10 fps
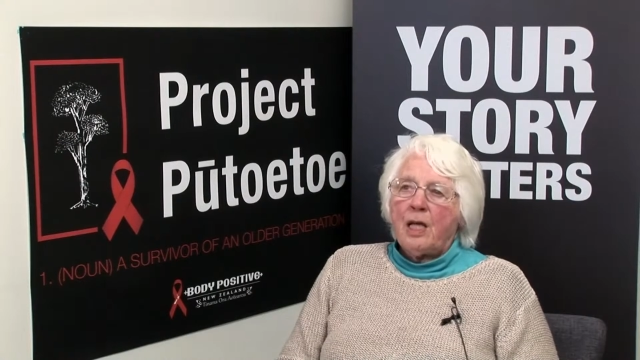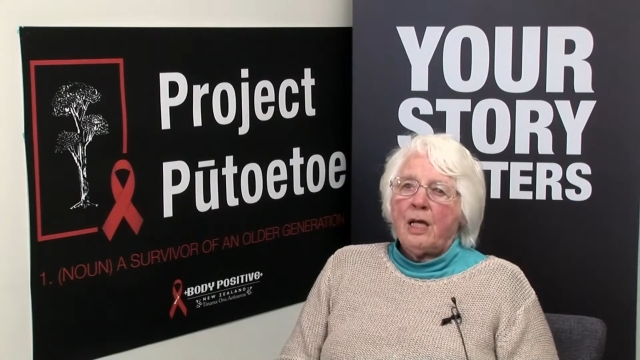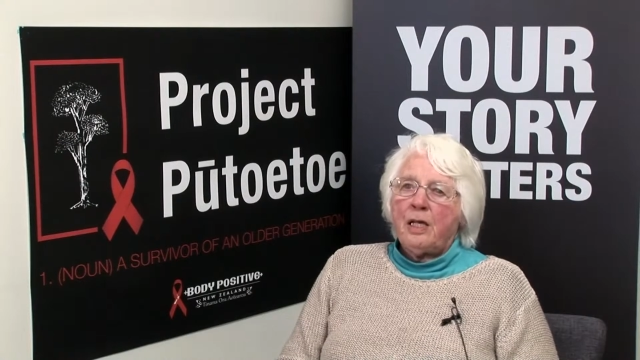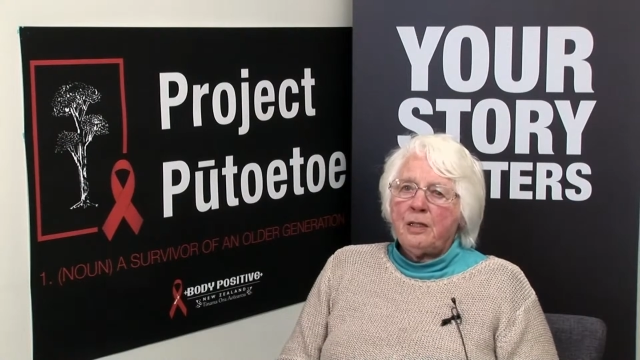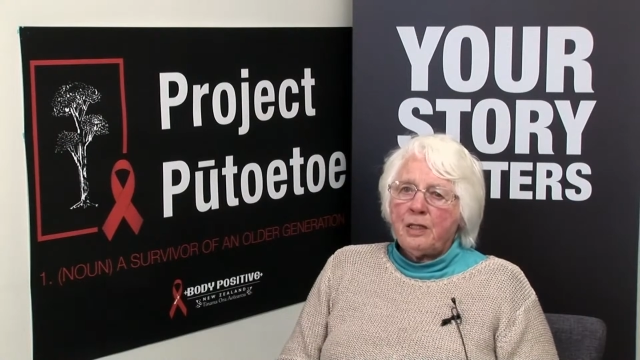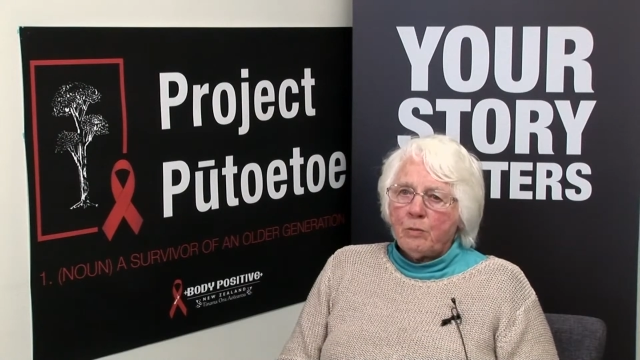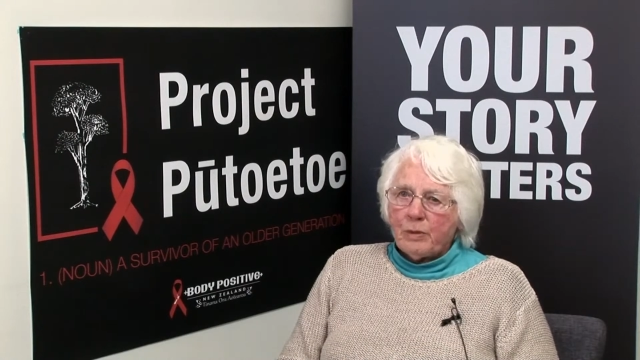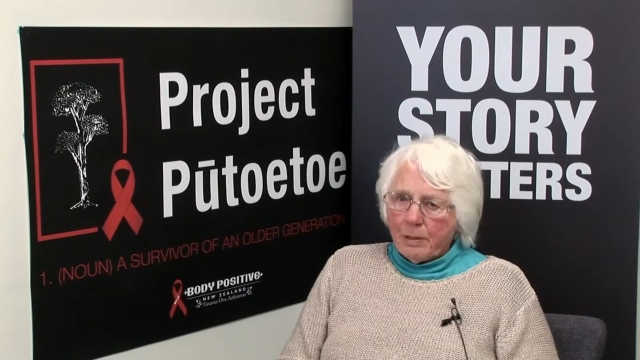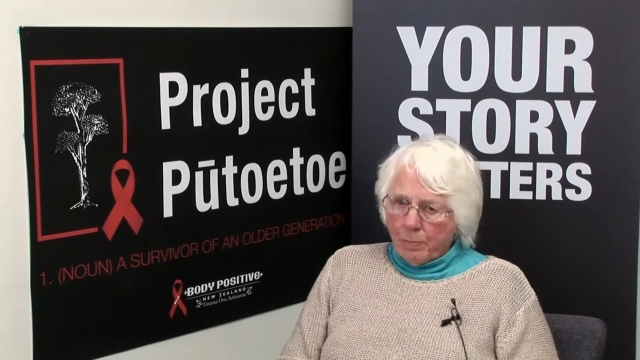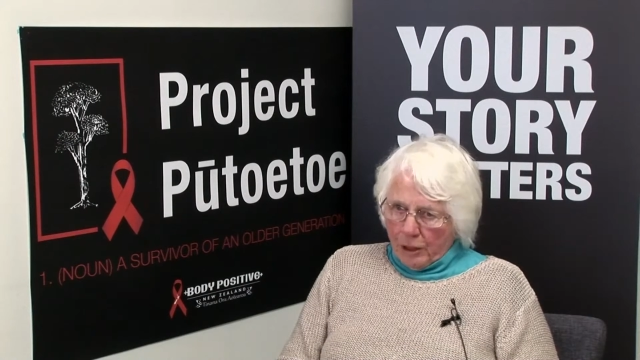And there
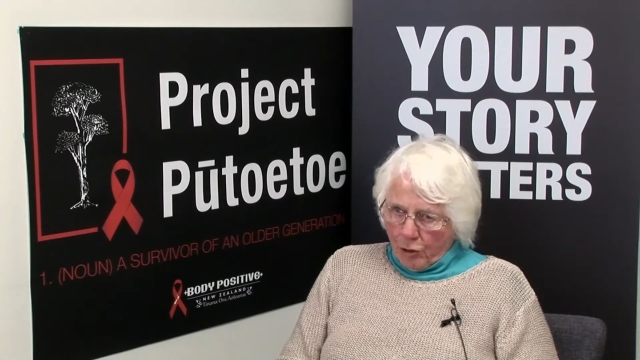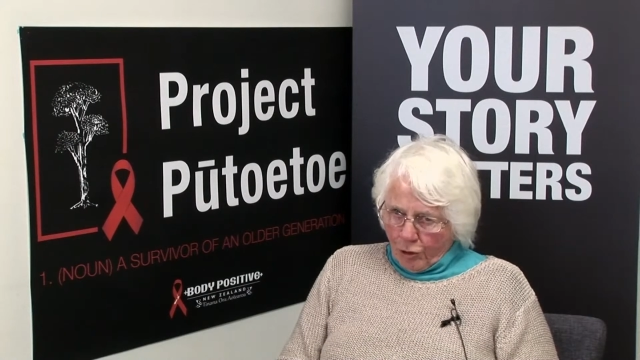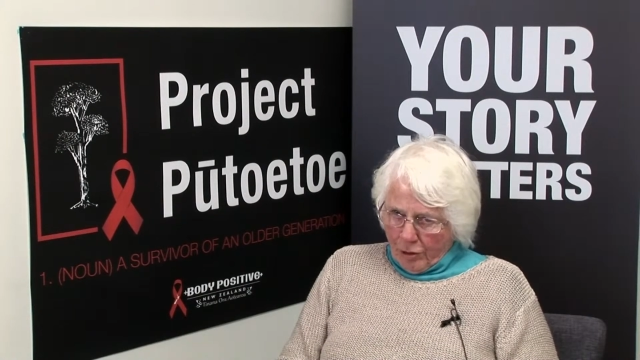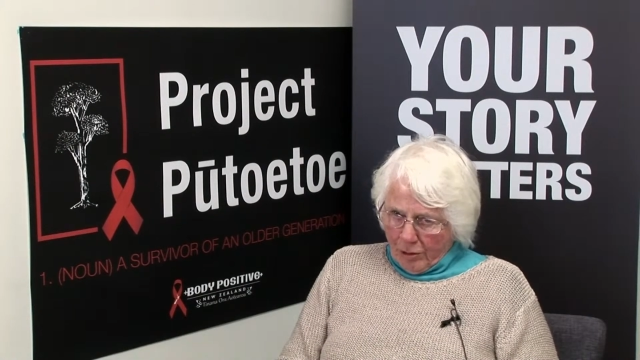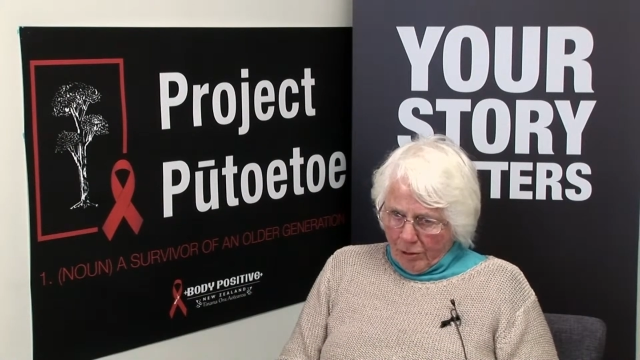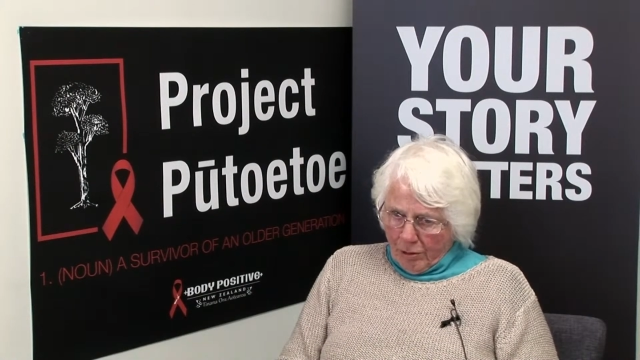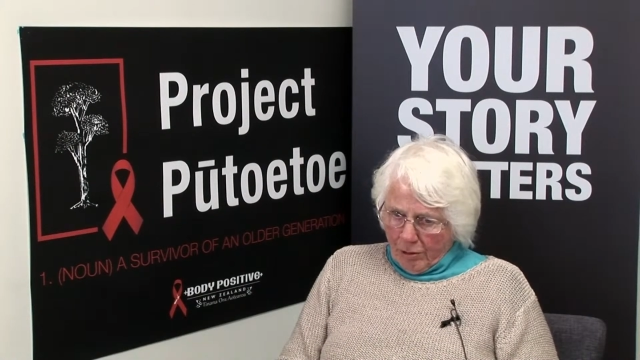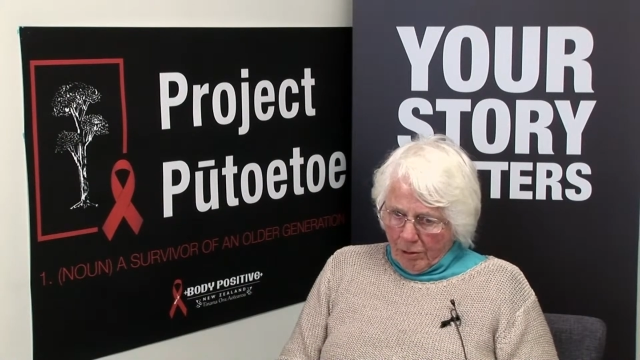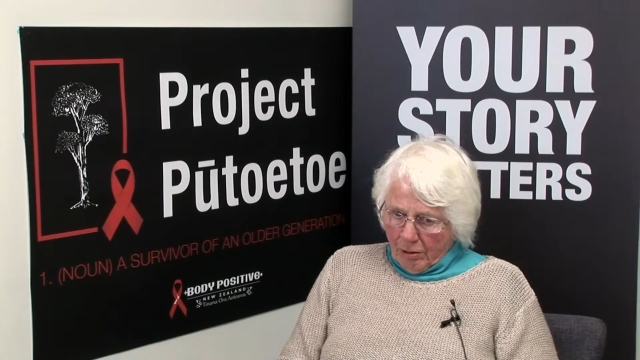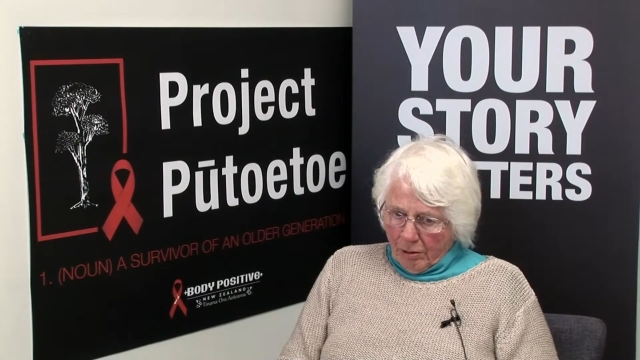were
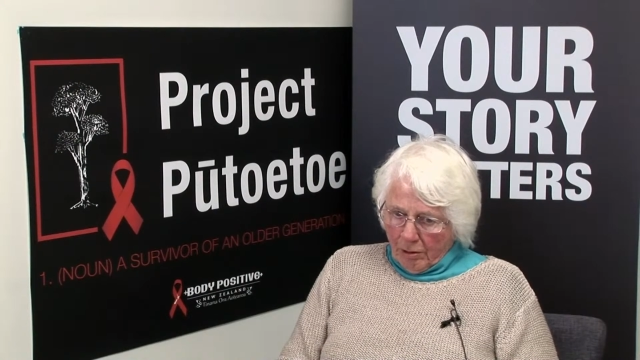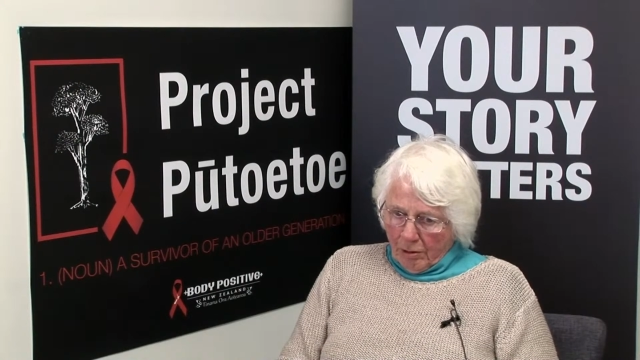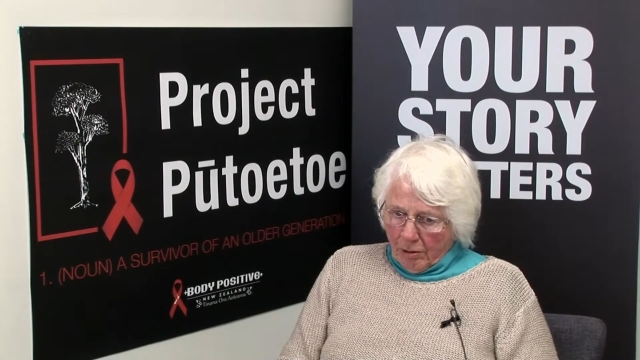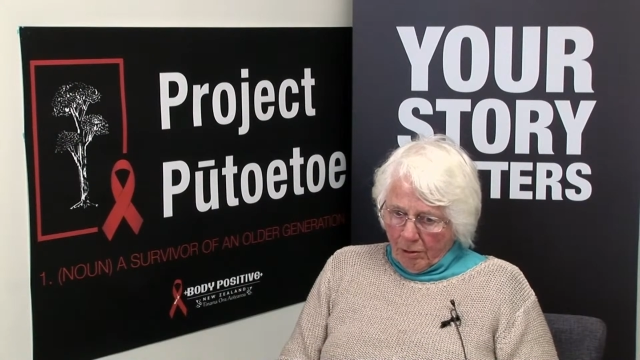speeches.